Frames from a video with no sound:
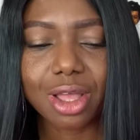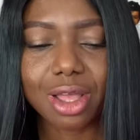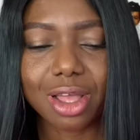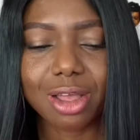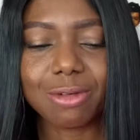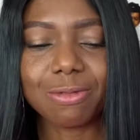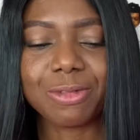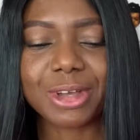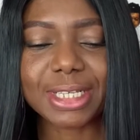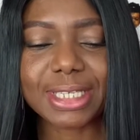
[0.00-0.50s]

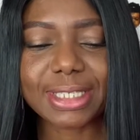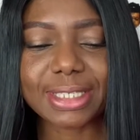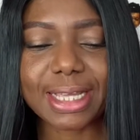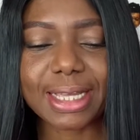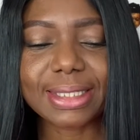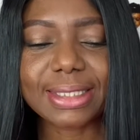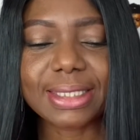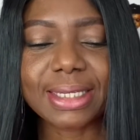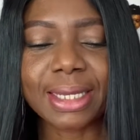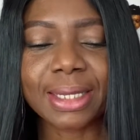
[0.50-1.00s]
Verse
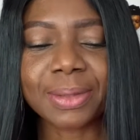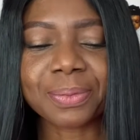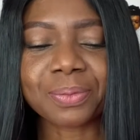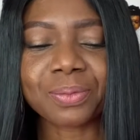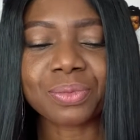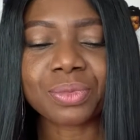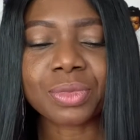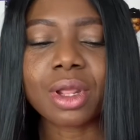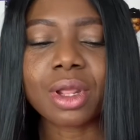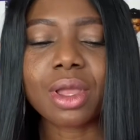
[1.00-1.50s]
13.
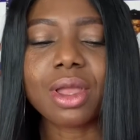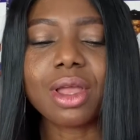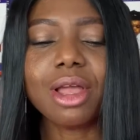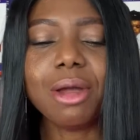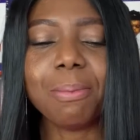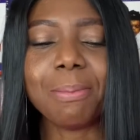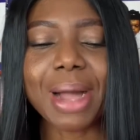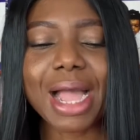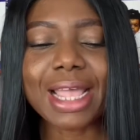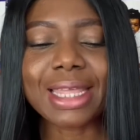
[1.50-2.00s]

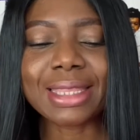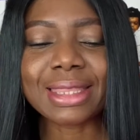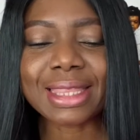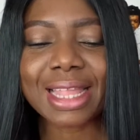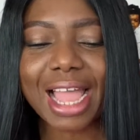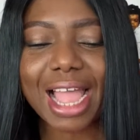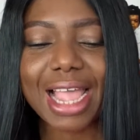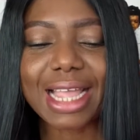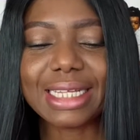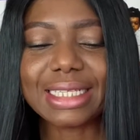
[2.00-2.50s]
By
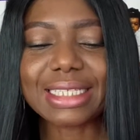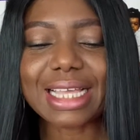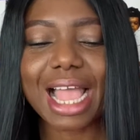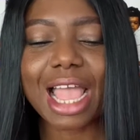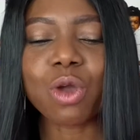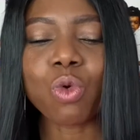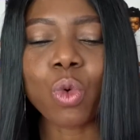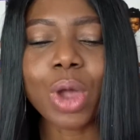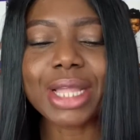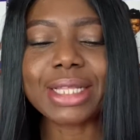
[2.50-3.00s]
night I
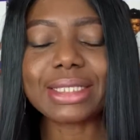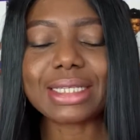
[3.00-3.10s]
went